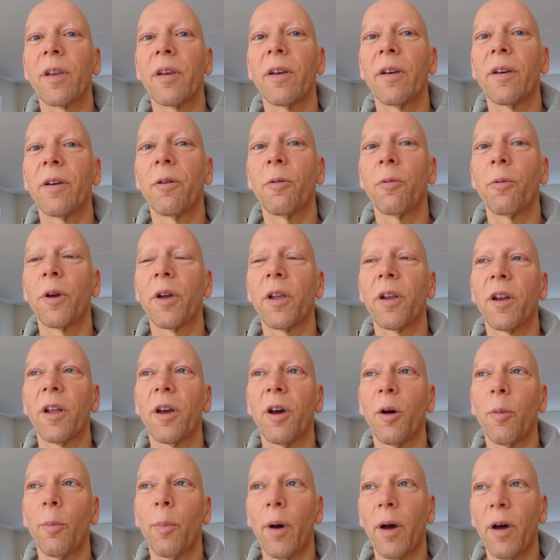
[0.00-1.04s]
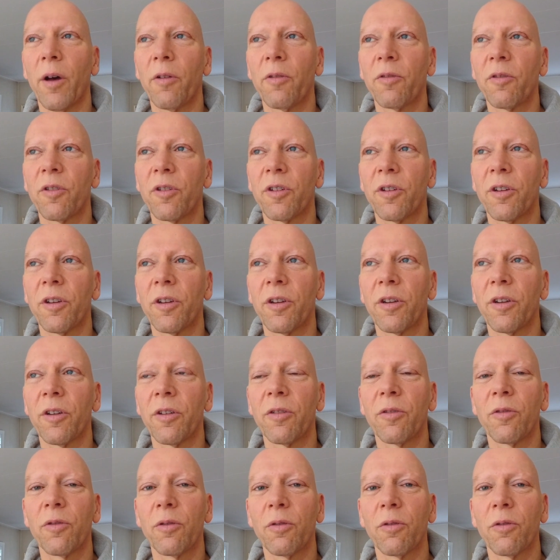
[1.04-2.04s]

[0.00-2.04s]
Uh, we're now about uh,